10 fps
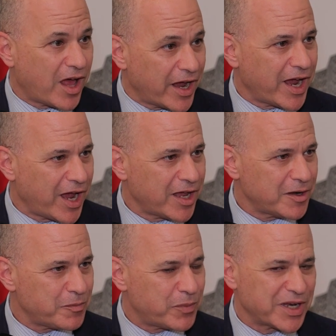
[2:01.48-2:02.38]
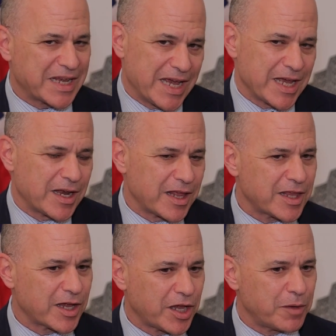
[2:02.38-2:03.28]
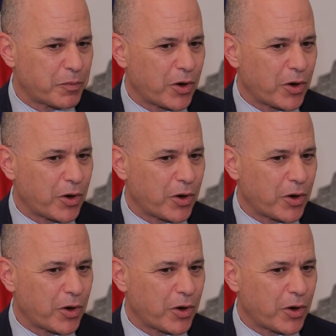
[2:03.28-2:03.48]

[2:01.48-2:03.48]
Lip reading: lie ahead. But again, I think in